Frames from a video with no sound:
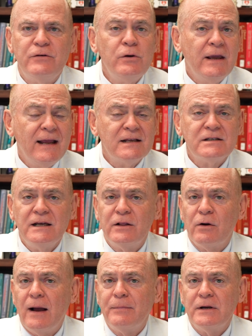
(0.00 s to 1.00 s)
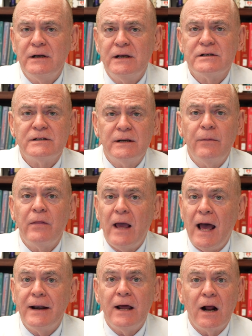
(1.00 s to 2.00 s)
if you can't see their optic disc, send them to the
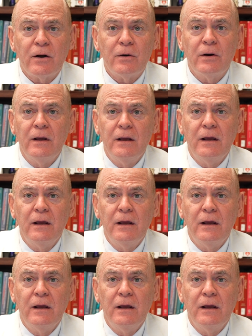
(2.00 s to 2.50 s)
eye doctor